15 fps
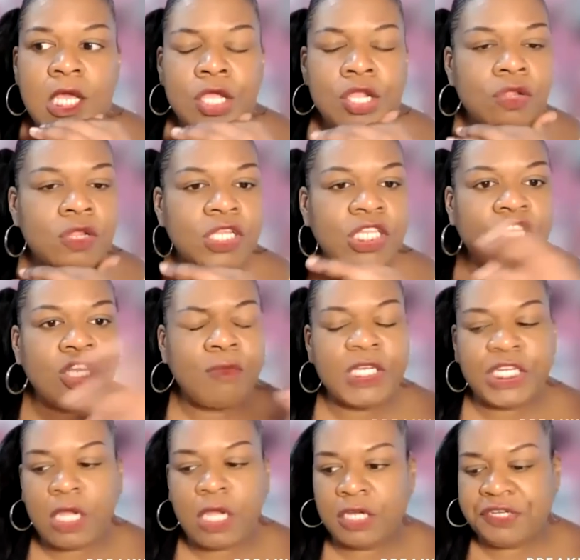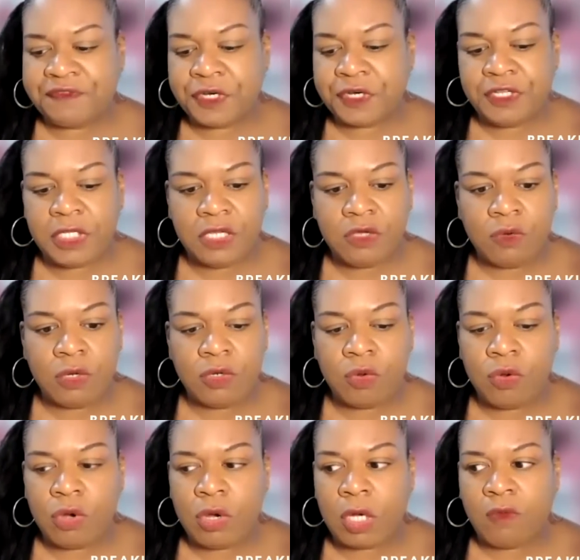you know, there's so much controversy going
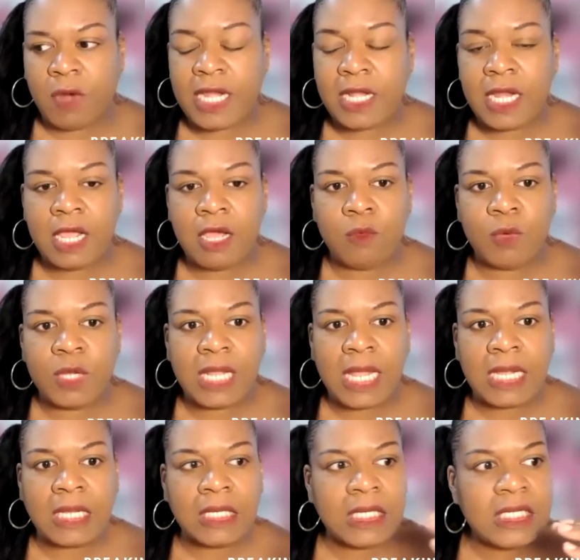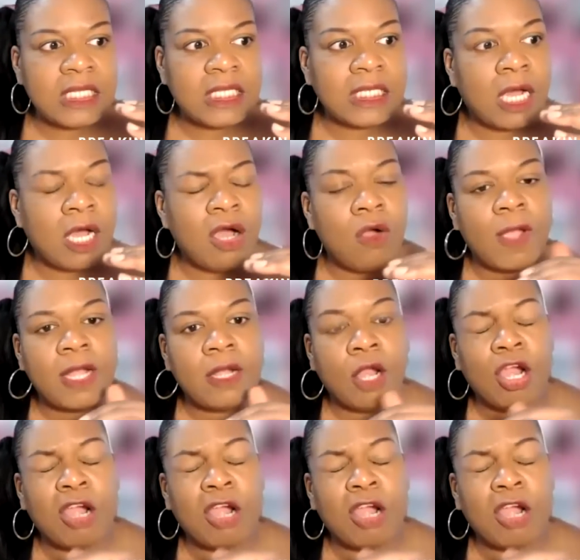on right now with like Lizzo and her